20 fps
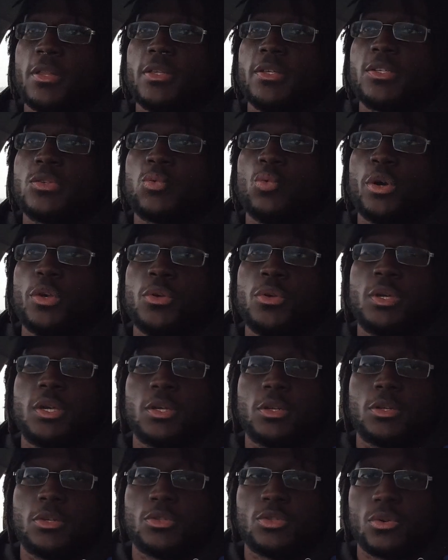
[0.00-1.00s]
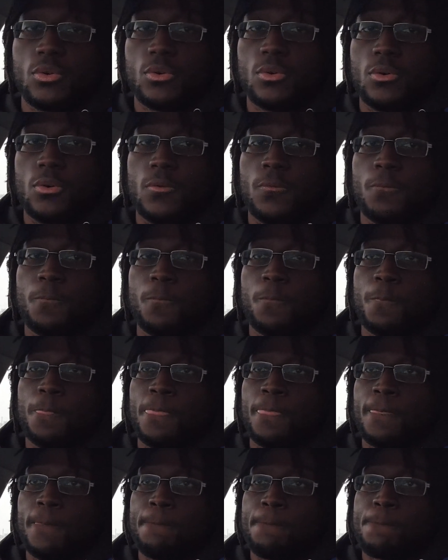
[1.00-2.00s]
least what you can control.
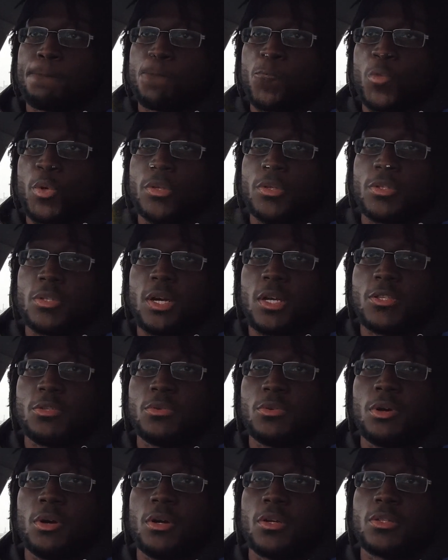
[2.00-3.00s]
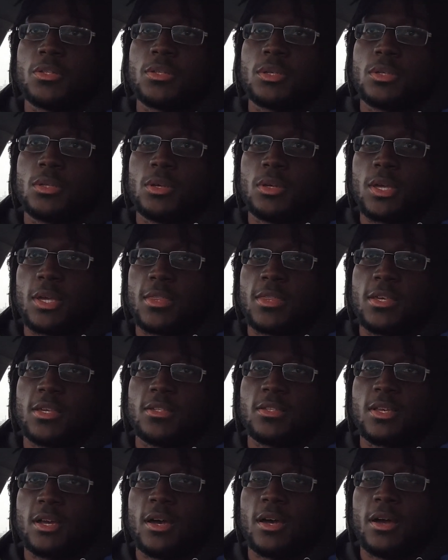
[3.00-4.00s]
When you try too hard to look at
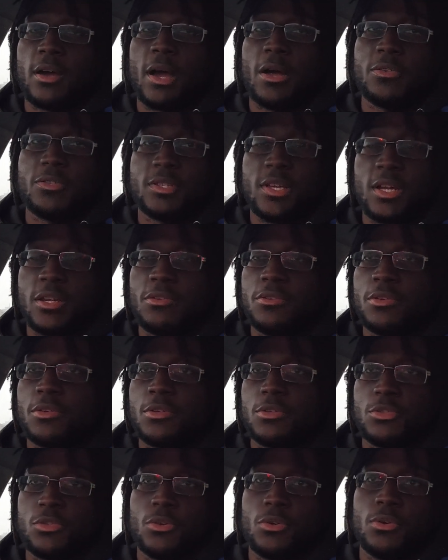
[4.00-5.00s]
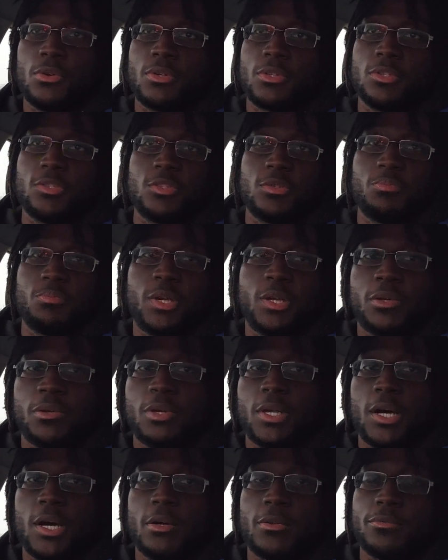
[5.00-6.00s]
things that are outside of your control, it can just break you
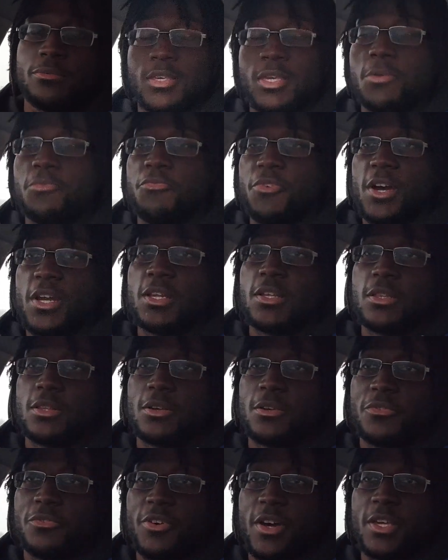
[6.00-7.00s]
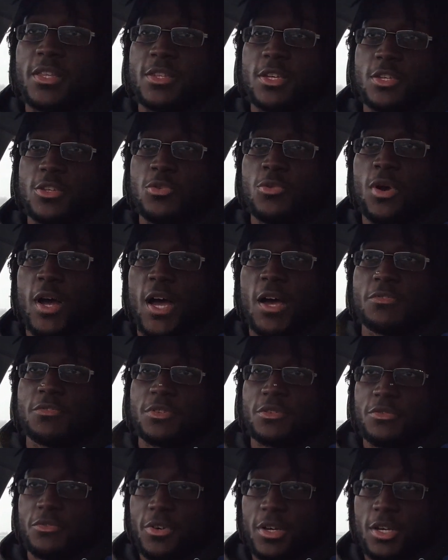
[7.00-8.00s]
down. Keep fighting the fight that you have to
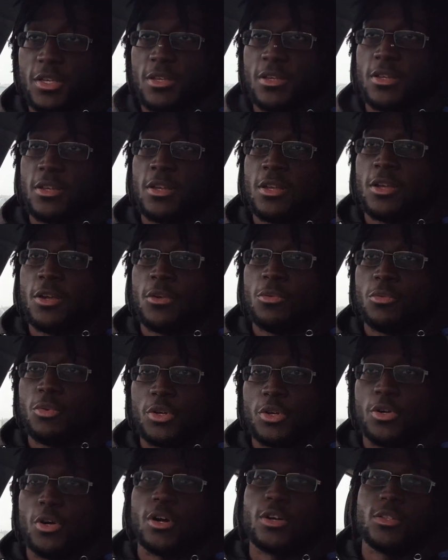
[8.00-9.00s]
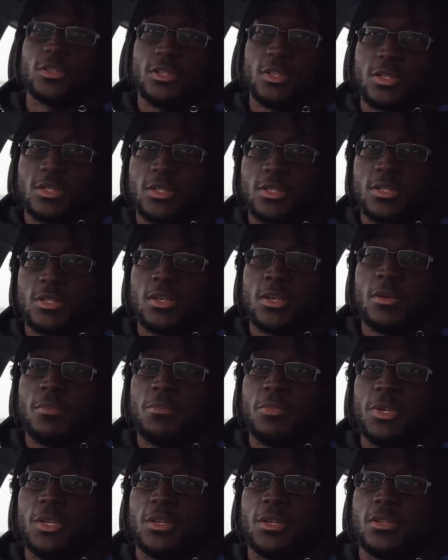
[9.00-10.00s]
fight, regardless,
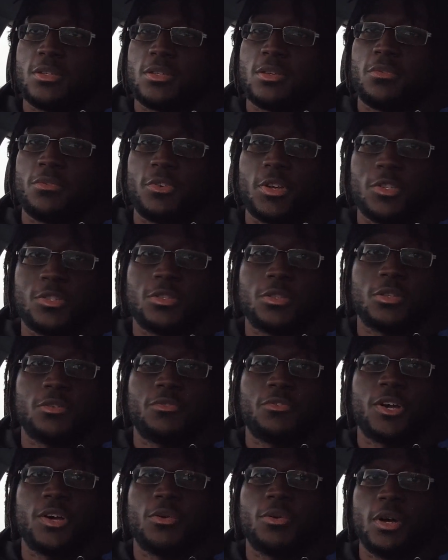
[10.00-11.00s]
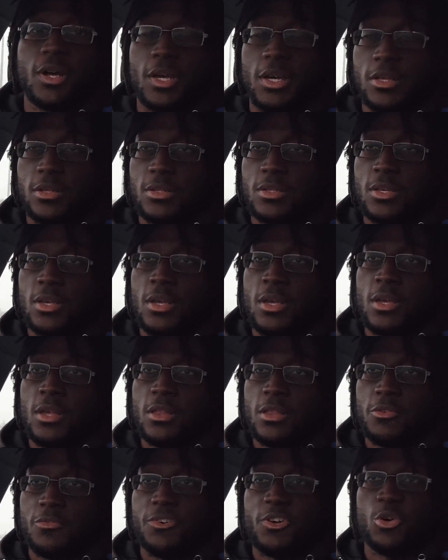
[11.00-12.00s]
because eventually the fight will end,
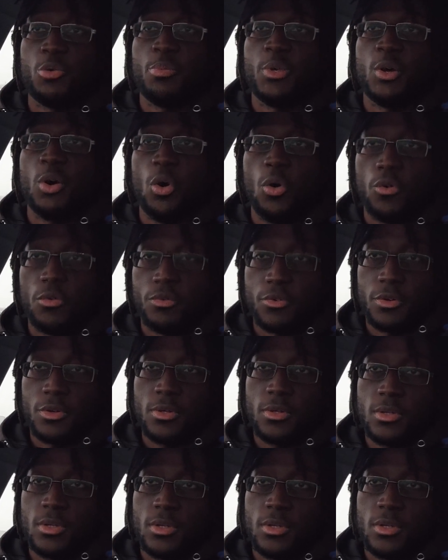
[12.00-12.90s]
the fight will be over,